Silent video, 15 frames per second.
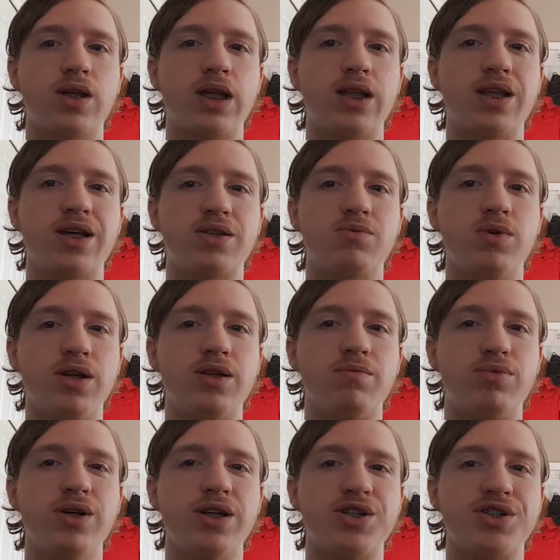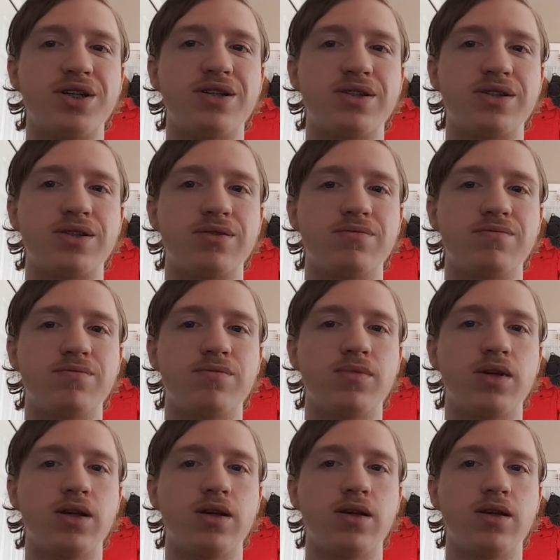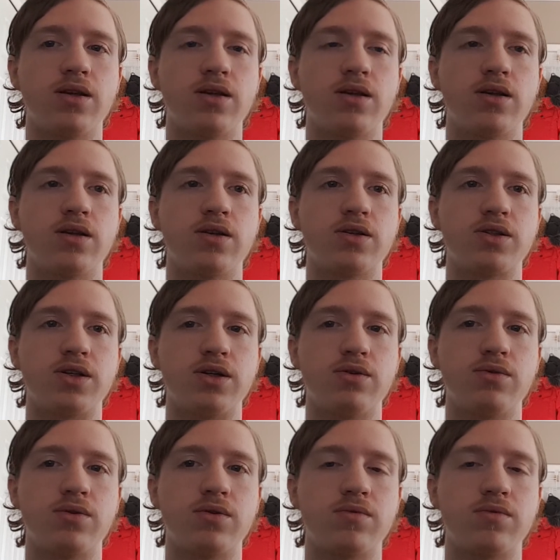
That's what in British is. So,